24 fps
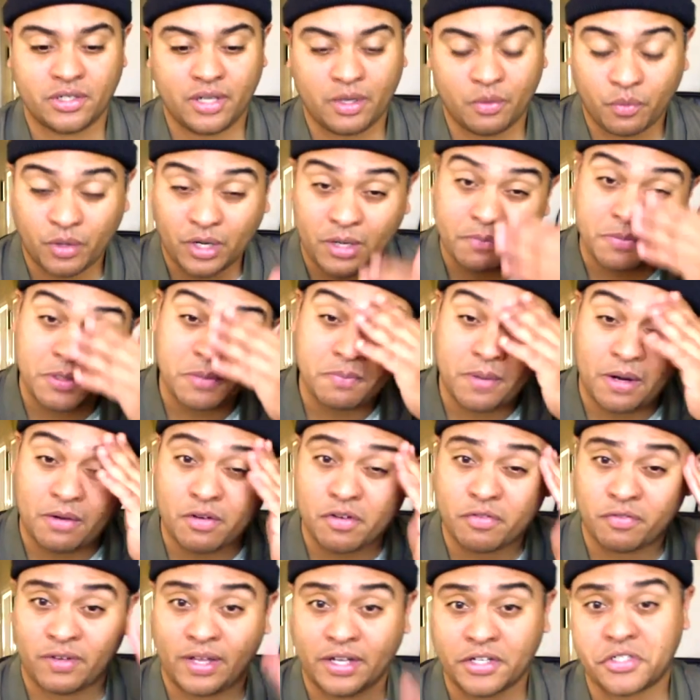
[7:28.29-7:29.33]
And what I mean by
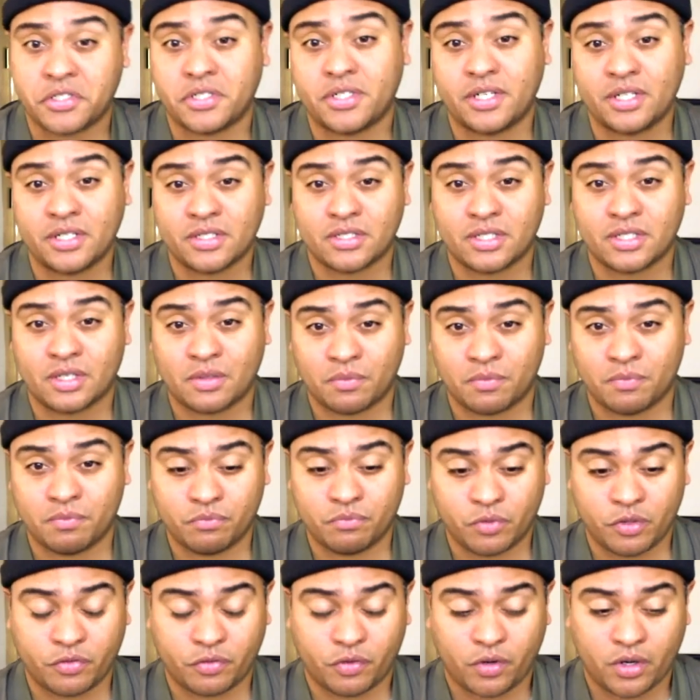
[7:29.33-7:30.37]
reflection is I'm
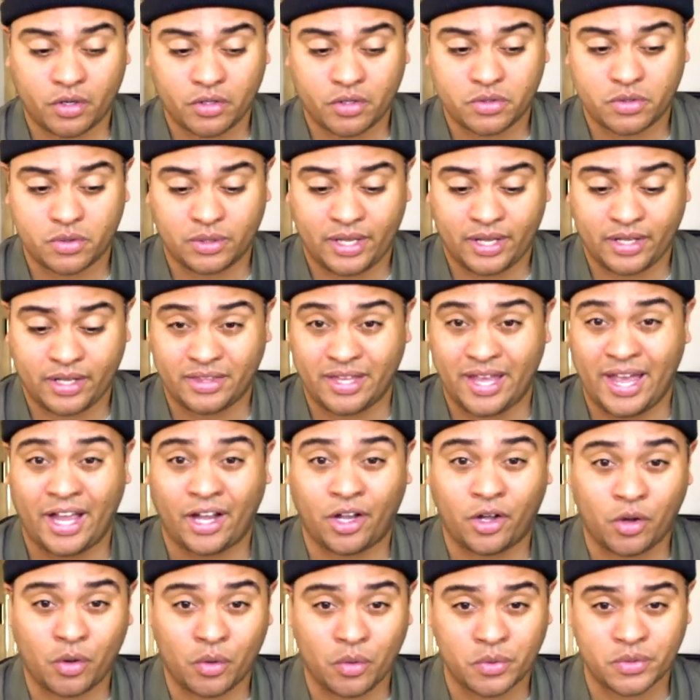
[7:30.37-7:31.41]
referring to like the
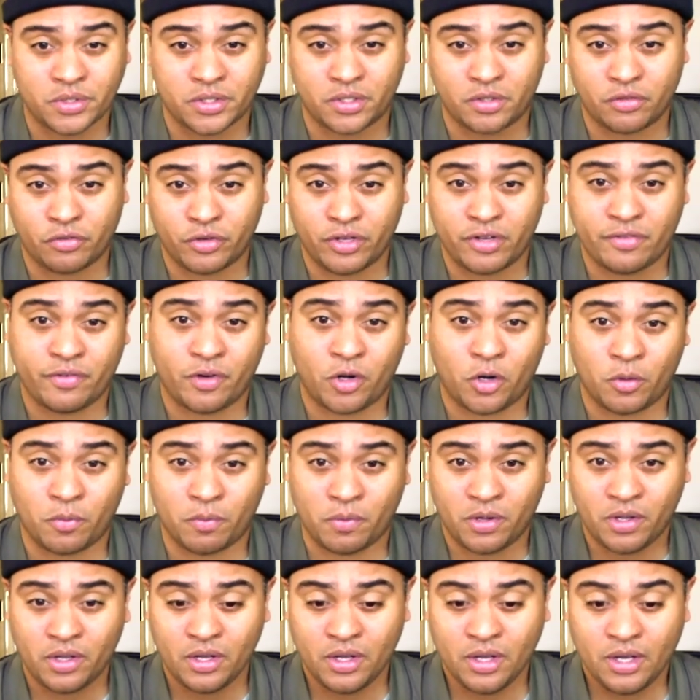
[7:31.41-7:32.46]
echoes and the reverb,
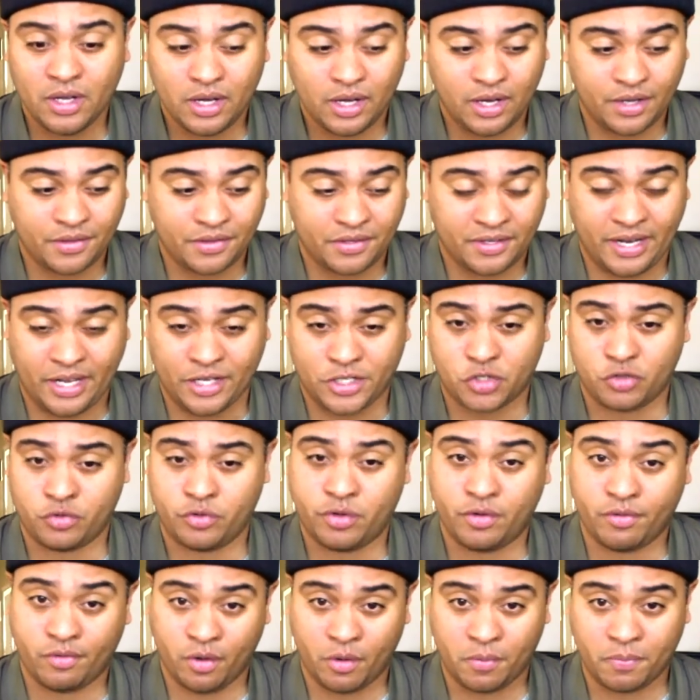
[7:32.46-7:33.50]
the natural
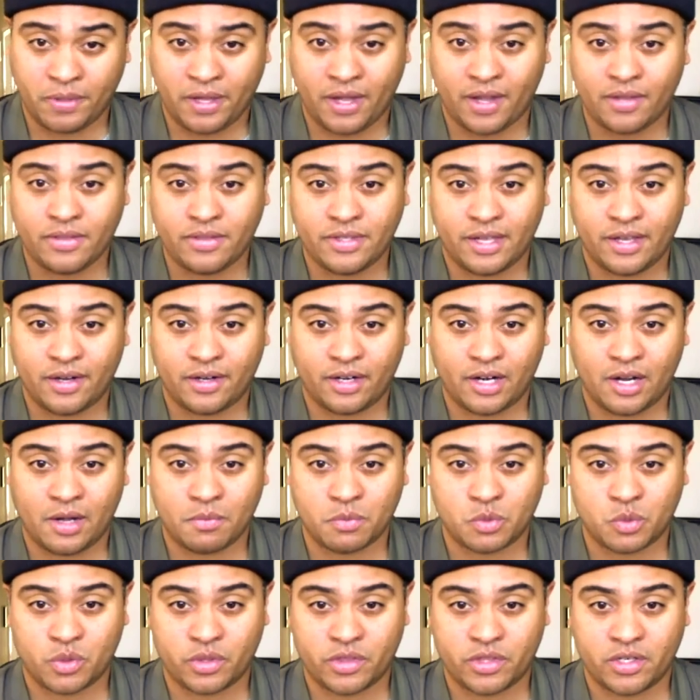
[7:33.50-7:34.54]
reverb that
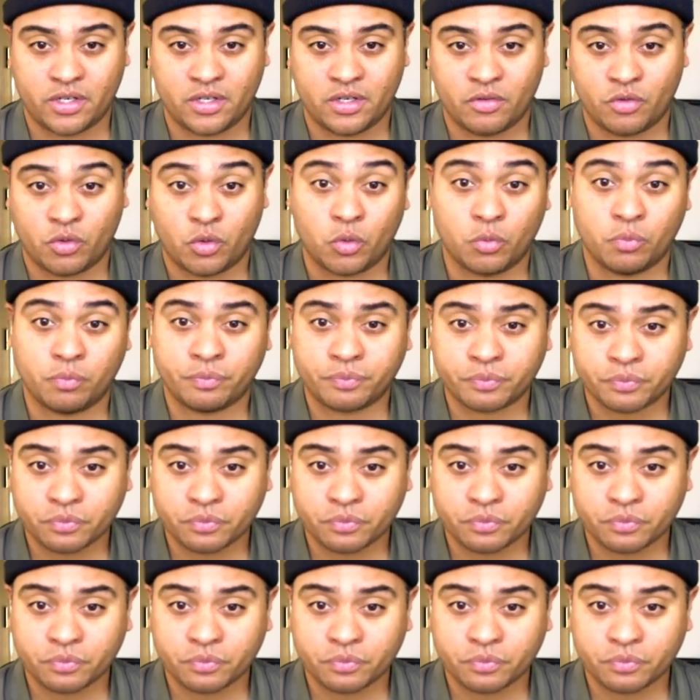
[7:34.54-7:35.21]
comes within the room